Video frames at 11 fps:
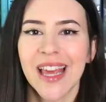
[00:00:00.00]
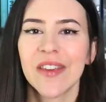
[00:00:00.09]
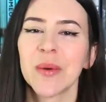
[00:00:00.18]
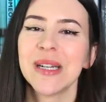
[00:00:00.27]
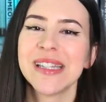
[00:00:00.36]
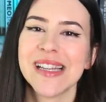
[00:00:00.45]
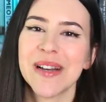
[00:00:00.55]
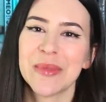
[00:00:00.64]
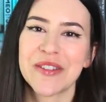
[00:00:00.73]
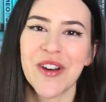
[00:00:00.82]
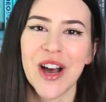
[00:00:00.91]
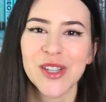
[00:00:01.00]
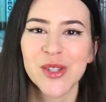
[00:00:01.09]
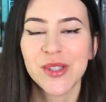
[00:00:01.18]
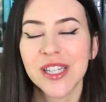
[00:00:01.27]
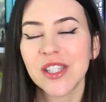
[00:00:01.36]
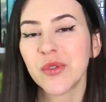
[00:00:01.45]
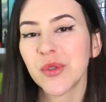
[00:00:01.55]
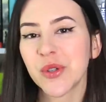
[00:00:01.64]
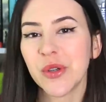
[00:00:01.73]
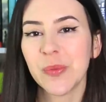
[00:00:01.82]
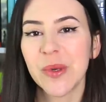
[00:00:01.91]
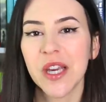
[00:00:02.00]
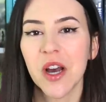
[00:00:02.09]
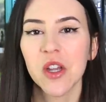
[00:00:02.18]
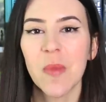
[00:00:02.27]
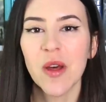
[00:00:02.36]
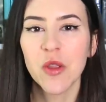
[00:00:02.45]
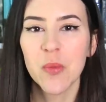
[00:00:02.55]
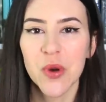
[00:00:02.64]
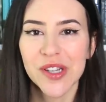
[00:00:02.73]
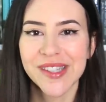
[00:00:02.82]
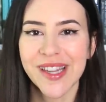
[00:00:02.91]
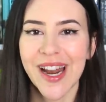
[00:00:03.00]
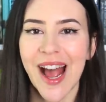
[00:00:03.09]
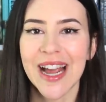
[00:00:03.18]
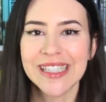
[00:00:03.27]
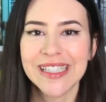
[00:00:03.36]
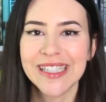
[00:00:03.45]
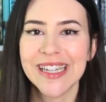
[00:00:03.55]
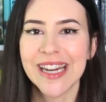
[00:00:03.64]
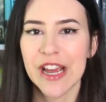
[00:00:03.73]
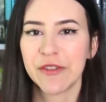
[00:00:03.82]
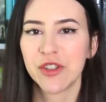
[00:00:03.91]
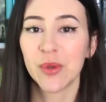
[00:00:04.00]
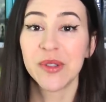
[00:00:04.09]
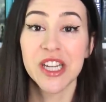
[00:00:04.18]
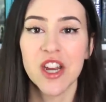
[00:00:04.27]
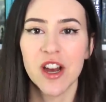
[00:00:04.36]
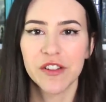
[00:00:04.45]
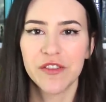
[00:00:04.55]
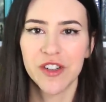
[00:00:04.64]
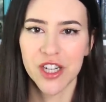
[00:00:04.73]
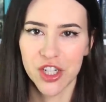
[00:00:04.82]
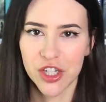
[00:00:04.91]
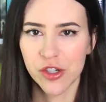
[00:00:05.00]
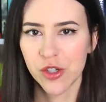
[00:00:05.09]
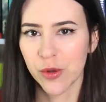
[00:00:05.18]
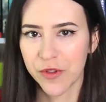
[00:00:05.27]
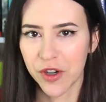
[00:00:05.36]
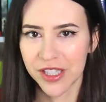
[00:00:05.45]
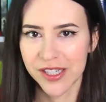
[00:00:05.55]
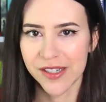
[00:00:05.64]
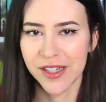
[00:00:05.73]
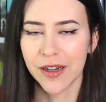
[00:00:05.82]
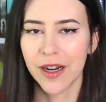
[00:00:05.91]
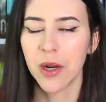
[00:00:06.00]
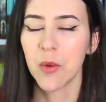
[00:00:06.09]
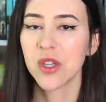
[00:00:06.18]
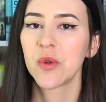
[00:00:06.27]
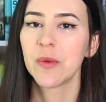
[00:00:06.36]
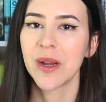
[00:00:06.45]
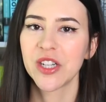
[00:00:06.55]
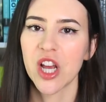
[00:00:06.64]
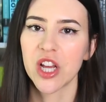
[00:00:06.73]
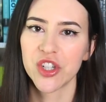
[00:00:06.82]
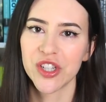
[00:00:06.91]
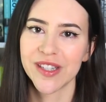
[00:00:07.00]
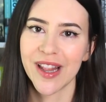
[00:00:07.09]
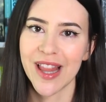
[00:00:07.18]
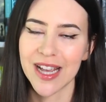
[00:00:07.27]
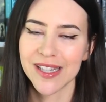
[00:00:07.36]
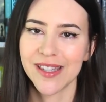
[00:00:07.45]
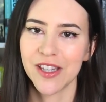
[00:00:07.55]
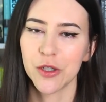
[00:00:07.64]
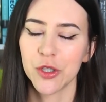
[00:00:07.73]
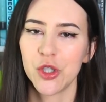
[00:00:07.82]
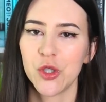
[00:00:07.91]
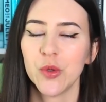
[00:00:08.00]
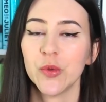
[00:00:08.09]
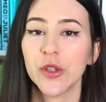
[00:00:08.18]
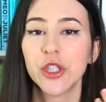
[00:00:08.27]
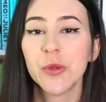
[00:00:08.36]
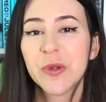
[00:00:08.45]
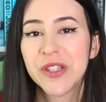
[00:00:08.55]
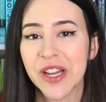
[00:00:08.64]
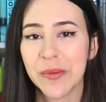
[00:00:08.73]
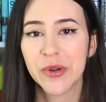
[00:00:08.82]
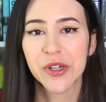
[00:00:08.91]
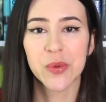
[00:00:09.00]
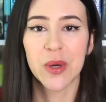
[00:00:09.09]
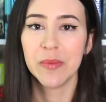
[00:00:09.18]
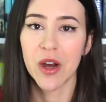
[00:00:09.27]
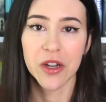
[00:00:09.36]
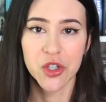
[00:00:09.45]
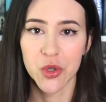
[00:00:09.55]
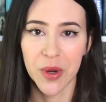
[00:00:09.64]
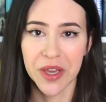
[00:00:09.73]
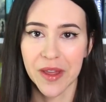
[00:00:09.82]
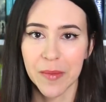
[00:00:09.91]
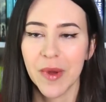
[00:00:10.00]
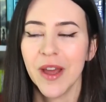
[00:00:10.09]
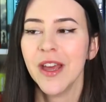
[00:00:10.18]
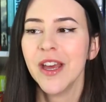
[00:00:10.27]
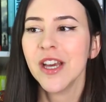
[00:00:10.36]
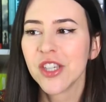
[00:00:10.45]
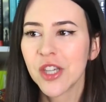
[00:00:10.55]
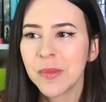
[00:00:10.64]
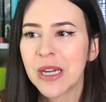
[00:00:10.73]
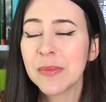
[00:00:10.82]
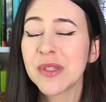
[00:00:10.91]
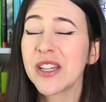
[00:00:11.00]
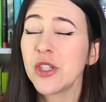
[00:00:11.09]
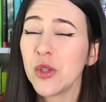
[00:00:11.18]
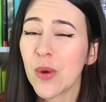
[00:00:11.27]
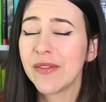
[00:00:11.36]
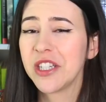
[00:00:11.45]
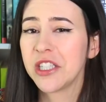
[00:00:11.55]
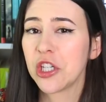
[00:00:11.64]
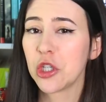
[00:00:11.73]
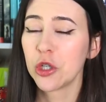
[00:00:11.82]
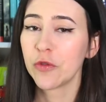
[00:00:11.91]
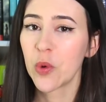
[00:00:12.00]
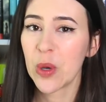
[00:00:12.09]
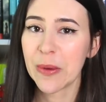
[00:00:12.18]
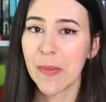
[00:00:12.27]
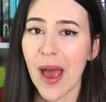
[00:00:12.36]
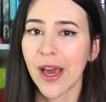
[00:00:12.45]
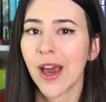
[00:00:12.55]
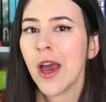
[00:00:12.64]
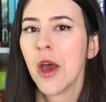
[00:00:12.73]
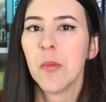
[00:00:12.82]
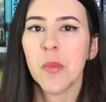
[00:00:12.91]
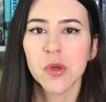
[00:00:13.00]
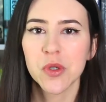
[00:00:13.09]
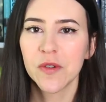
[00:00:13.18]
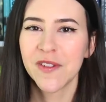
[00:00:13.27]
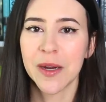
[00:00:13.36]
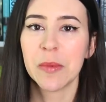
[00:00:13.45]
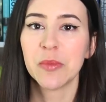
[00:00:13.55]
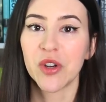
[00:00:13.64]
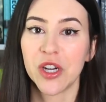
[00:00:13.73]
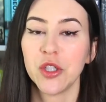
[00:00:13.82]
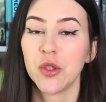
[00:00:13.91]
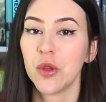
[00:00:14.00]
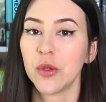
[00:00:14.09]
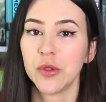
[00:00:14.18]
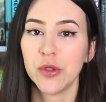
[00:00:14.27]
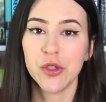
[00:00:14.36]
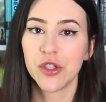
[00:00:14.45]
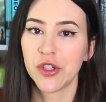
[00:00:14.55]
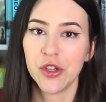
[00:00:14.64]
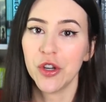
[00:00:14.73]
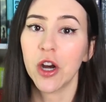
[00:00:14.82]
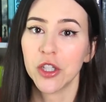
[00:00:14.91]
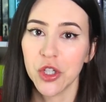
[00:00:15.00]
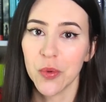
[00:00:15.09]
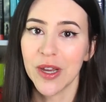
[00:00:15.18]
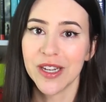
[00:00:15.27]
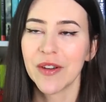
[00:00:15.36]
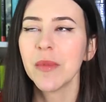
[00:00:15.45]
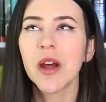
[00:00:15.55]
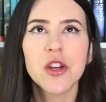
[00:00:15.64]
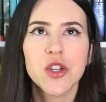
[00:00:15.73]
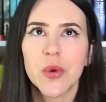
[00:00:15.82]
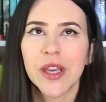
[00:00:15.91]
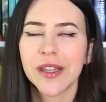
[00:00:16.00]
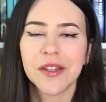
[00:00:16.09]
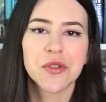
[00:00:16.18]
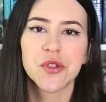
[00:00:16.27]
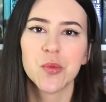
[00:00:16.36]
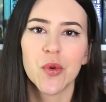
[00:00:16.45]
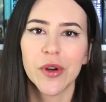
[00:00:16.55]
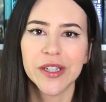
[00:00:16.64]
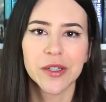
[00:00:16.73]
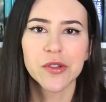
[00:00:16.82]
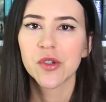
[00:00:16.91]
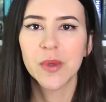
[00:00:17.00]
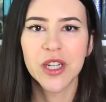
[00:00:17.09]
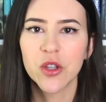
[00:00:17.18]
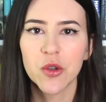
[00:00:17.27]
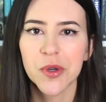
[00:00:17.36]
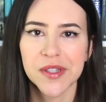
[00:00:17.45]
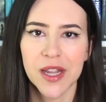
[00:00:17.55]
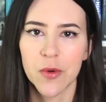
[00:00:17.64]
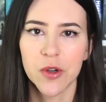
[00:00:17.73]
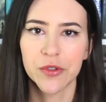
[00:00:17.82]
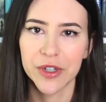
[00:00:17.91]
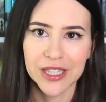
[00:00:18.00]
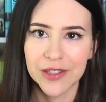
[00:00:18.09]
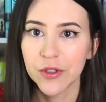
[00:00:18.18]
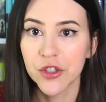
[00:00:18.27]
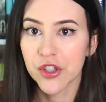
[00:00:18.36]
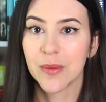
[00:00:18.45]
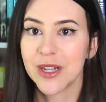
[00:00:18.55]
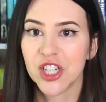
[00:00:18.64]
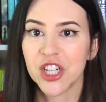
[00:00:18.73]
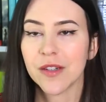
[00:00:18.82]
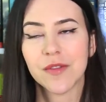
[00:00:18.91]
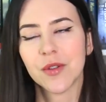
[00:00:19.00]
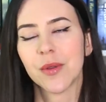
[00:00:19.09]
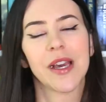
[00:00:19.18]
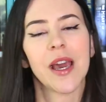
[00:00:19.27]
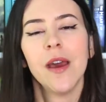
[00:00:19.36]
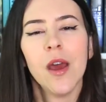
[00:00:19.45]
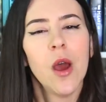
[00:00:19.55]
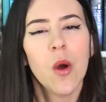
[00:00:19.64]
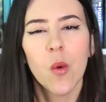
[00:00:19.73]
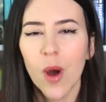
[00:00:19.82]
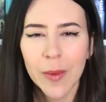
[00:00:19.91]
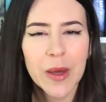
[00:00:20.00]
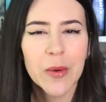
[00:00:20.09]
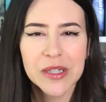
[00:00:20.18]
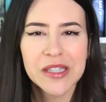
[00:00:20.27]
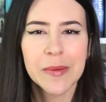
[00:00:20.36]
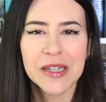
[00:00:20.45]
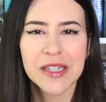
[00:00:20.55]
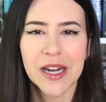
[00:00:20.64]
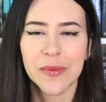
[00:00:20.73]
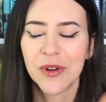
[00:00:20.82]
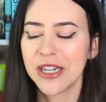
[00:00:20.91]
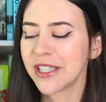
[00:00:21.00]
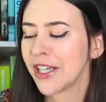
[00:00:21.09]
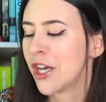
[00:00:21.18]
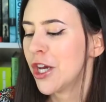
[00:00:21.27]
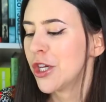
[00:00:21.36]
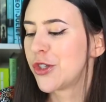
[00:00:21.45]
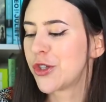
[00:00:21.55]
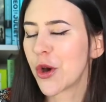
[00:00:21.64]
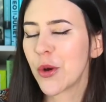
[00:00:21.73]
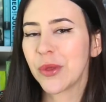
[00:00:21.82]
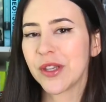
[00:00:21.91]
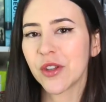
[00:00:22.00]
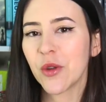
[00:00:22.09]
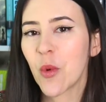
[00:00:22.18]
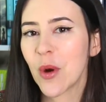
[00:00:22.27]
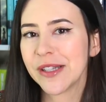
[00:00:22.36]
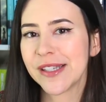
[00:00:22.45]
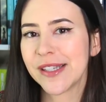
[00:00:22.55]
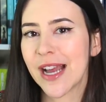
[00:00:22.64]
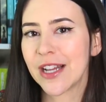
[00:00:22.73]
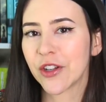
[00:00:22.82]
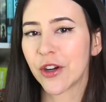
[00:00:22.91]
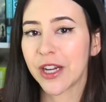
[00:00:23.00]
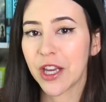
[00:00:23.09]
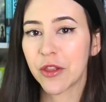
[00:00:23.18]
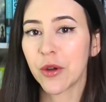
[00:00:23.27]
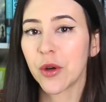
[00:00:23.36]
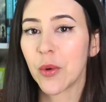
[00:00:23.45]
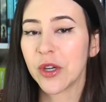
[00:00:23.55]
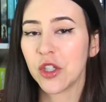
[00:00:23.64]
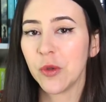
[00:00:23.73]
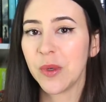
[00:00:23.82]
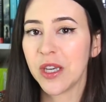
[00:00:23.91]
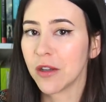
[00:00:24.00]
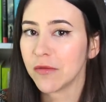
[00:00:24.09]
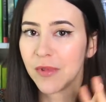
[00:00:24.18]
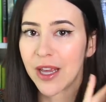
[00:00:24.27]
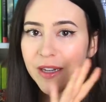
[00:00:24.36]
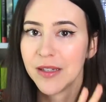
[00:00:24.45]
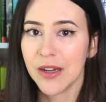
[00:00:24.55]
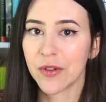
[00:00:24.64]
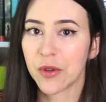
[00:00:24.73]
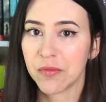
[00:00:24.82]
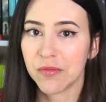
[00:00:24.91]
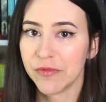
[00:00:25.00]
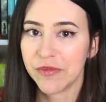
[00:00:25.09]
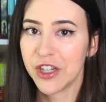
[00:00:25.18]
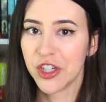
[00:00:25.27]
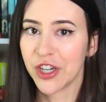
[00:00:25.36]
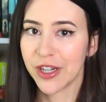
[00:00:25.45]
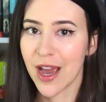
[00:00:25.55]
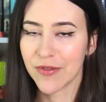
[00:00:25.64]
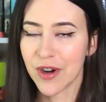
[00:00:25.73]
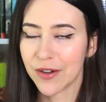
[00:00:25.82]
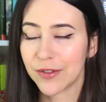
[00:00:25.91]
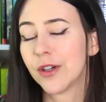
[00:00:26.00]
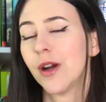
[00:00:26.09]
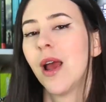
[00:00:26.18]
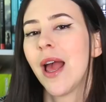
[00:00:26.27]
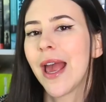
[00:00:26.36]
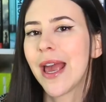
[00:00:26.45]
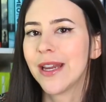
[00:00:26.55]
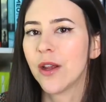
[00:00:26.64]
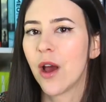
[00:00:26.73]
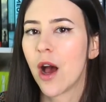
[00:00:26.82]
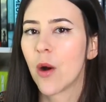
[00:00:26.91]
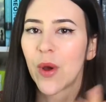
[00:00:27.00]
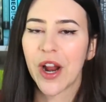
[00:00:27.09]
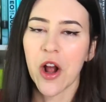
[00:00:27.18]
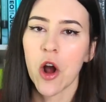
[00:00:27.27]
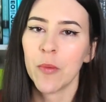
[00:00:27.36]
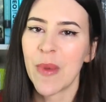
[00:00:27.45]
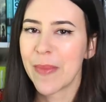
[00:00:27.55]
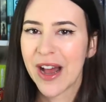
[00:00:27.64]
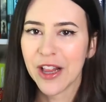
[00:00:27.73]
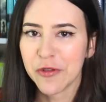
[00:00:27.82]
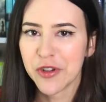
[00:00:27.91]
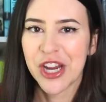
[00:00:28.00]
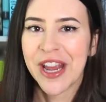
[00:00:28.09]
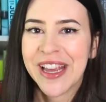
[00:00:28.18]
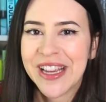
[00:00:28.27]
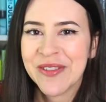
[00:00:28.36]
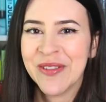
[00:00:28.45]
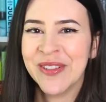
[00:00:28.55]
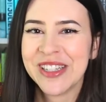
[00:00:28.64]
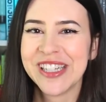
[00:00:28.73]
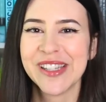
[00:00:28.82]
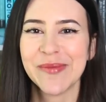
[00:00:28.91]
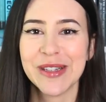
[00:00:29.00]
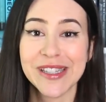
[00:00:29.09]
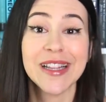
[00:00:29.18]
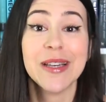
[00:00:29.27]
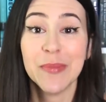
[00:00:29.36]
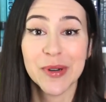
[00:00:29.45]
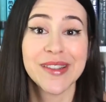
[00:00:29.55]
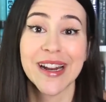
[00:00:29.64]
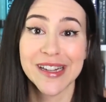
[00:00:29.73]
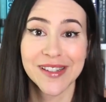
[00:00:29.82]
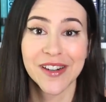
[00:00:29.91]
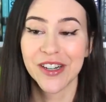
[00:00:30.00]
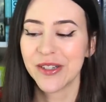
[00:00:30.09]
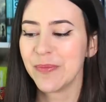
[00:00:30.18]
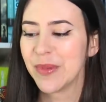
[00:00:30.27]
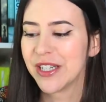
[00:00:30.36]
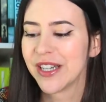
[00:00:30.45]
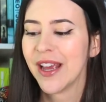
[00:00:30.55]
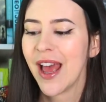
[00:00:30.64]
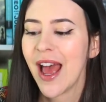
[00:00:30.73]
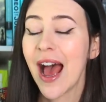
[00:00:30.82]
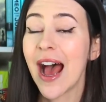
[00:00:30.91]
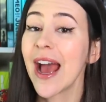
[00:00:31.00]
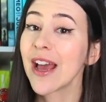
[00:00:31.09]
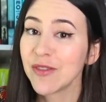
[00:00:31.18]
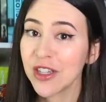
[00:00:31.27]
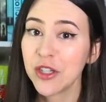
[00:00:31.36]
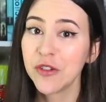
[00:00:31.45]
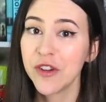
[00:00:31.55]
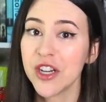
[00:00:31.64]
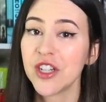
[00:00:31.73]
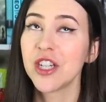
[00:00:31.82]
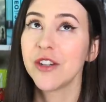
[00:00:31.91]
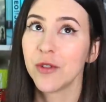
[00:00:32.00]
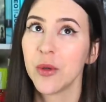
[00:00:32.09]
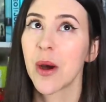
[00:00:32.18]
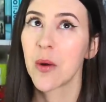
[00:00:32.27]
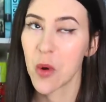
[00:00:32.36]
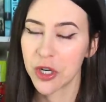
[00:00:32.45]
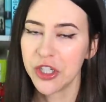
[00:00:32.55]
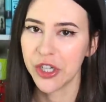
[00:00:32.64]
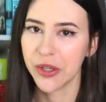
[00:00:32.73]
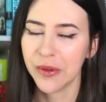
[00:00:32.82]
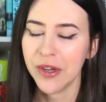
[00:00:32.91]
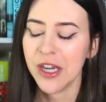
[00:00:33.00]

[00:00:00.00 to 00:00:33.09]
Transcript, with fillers: If you want, it's Emily Fox. Today's video is going to be all about the books that I D N F, so did not finish so far this year. It was one of my challenges last year to learn to put down books when I'm not enjoying them. Sometimes I do have the intention of going back. Most of the time I'm trying to learn to just not do it. If I'm not enjoying it, there's no point. There are so many other books that I want to read, even just on my shelf. So like, why am I wasting my time, right? So these are the ones that are either going to be on like never finishing ever, ever, and uh, what I call my pile of shame, which is basically books that I started. But I have yet to finish, even though I want to.